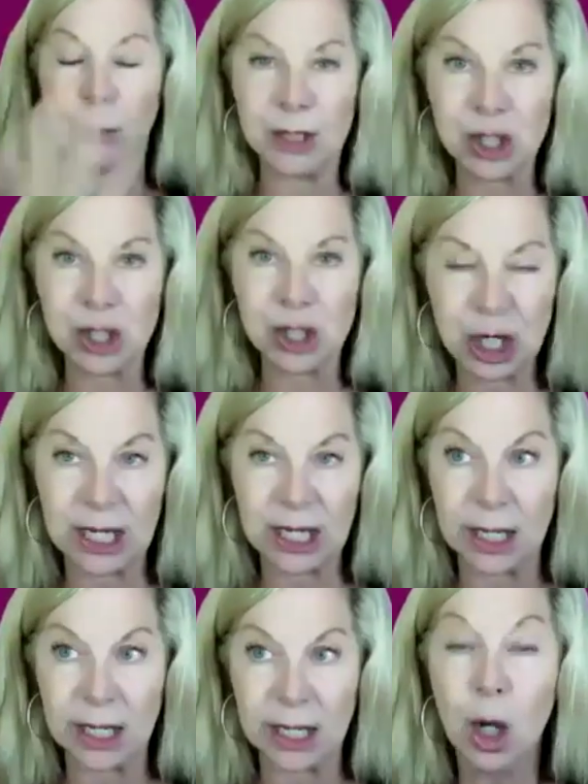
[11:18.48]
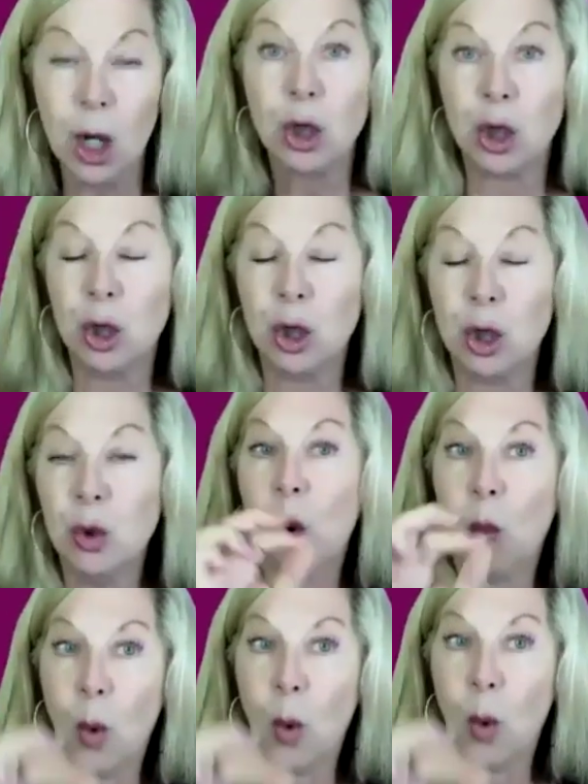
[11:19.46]
oiled machine.
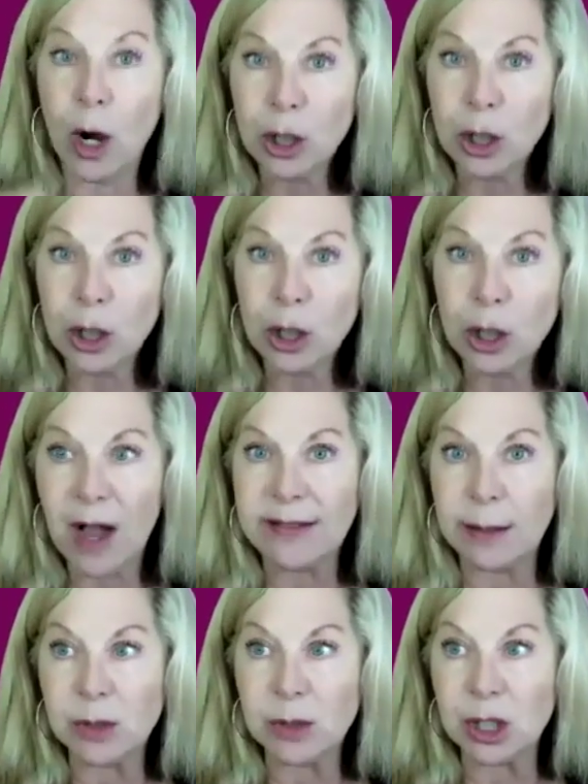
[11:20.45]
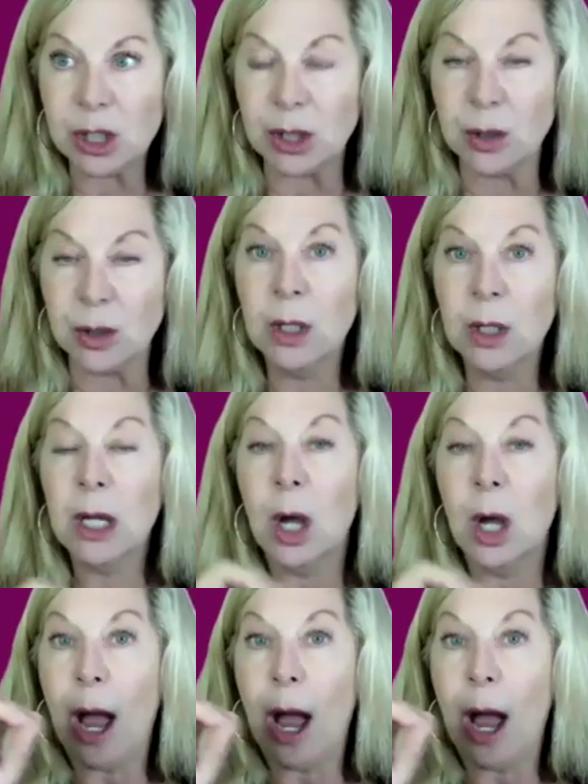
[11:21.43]
You know what you're inviting them to